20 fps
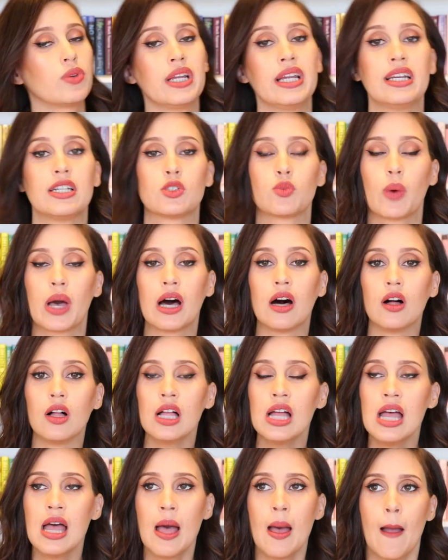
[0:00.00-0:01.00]
read as
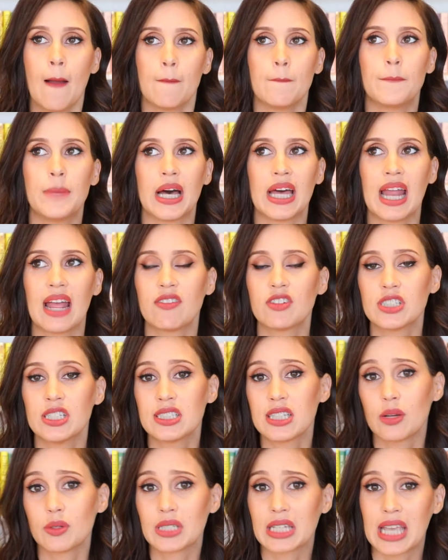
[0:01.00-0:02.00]
well. But ever
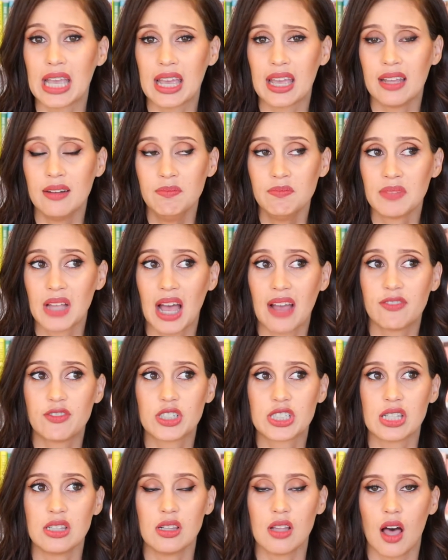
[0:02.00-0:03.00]
since I was a kid, I've
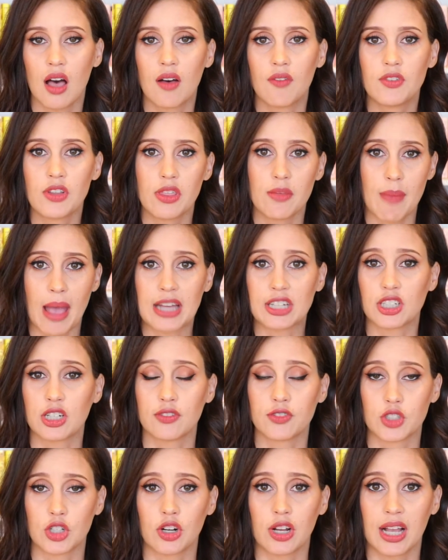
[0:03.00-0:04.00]
just loved the magic
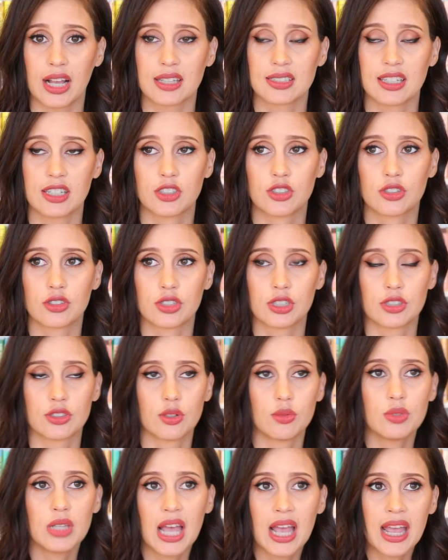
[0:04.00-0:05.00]
of circus, like Cirque du
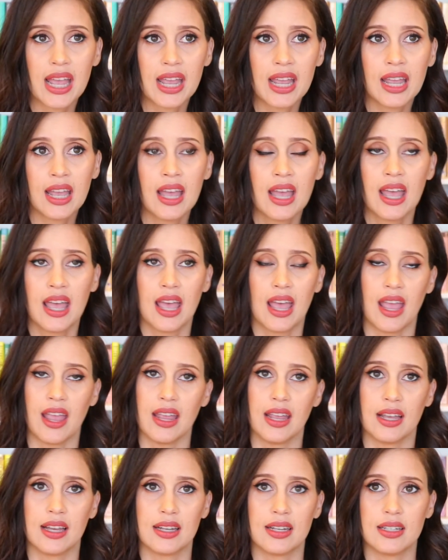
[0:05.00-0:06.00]
Soleil
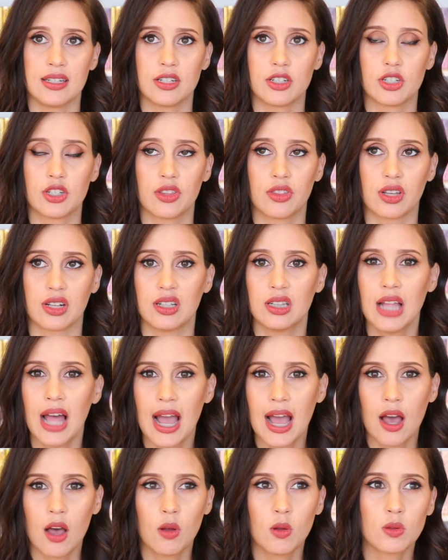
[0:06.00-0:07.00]
and the
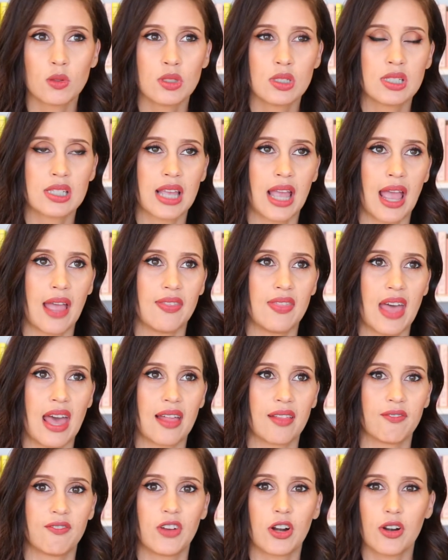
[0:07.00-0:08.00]
clowns and
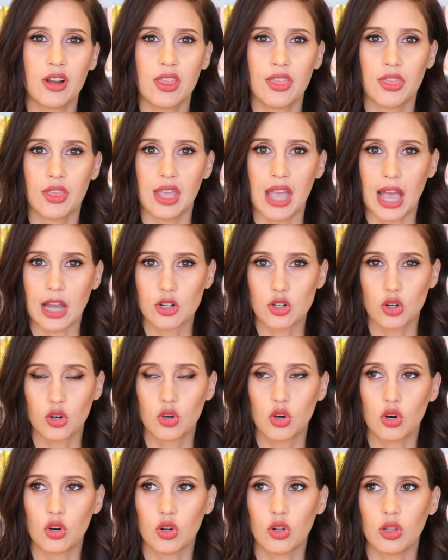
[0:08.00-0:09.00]
that very
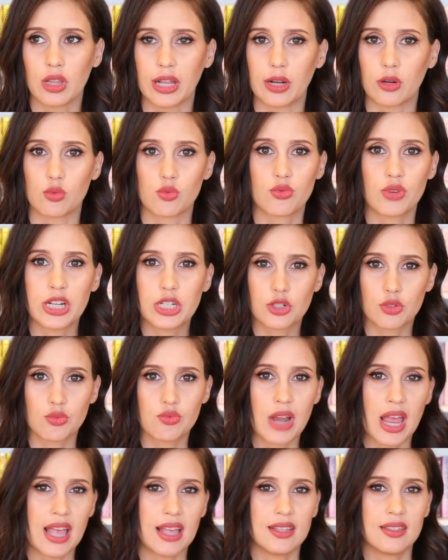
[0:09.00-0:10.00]
theatrical, like rich
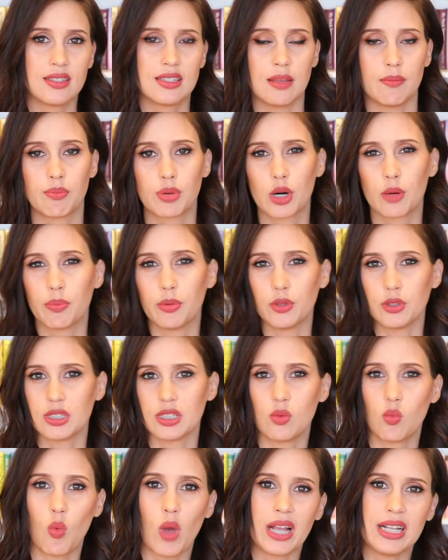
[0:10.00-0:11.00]
reds and purples
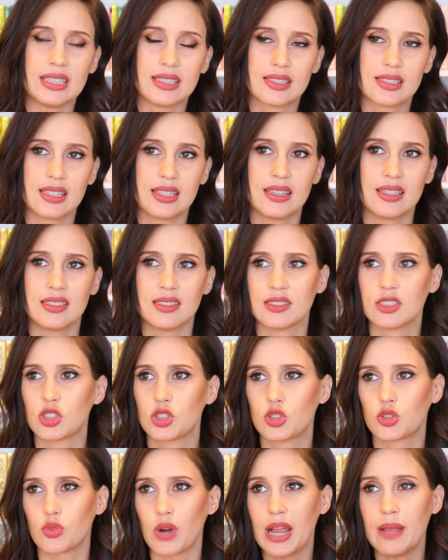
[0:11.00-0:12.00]
and whites and the
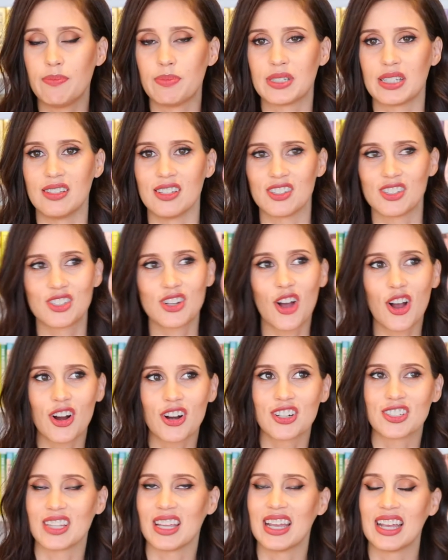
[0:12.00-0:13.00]
stripes and the
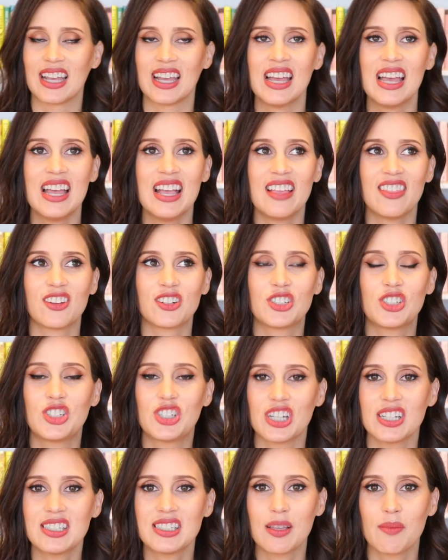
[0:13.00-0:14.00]
stars. Like there's
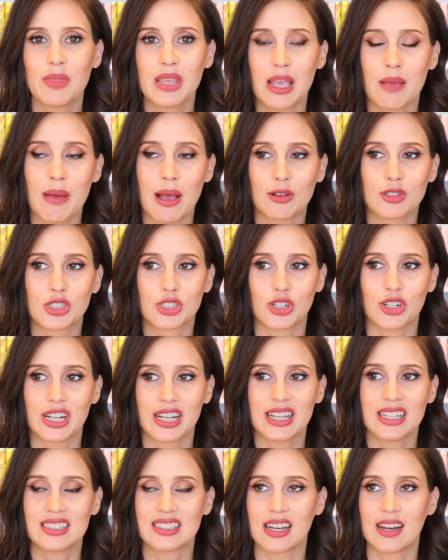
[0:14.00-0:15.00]
just something about
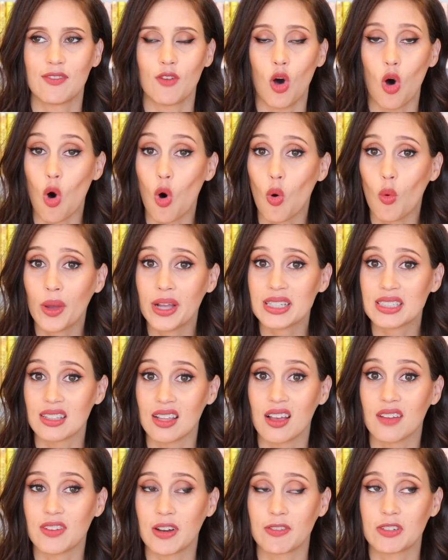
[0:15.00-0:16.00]
circus that I've always
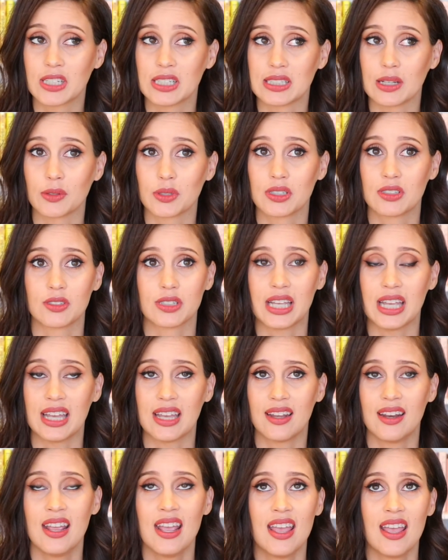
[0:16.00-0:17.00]
loved ever since I was a little
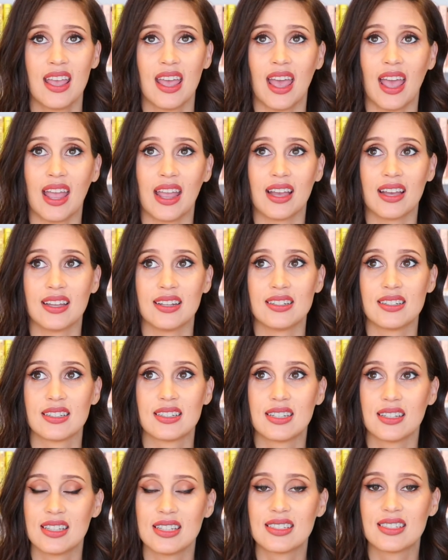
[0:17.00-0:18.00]
kid. And
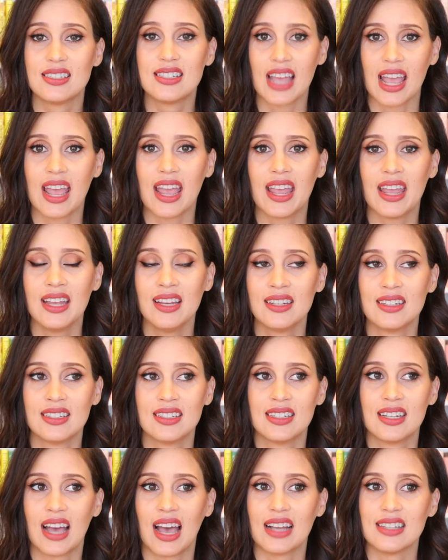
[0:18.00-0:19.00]
to this day,
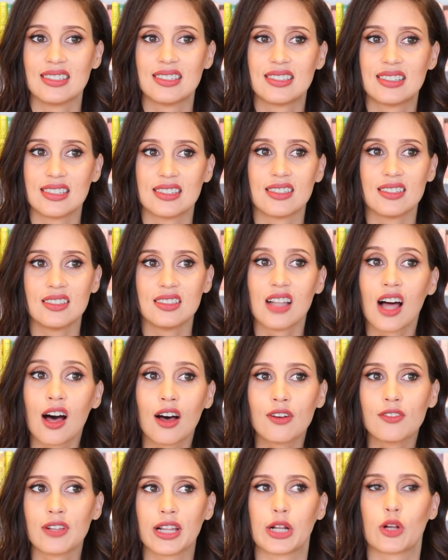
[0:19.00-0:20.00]
I still
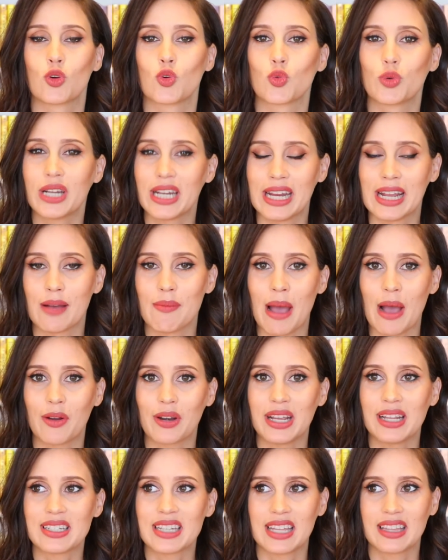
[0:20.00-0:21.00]
love like reading
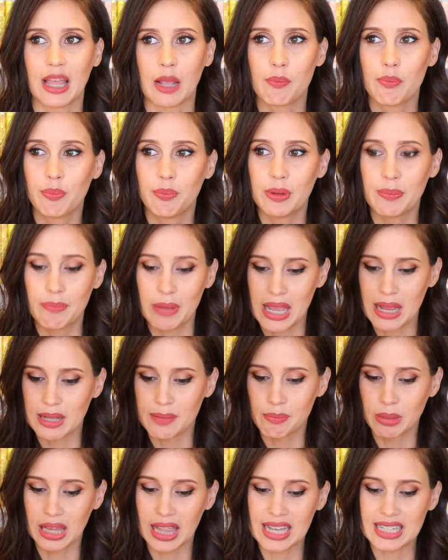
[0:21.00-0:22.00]
about it and like
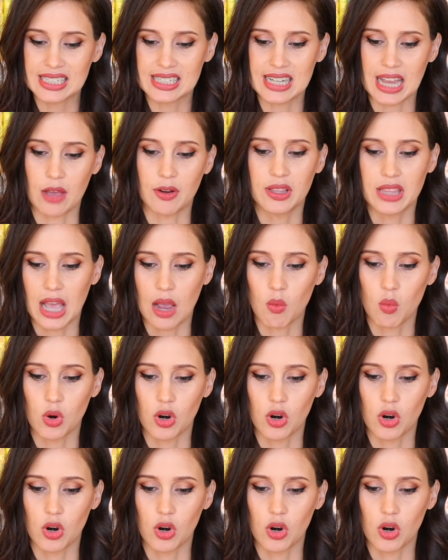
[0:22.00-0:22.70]
being placed down in that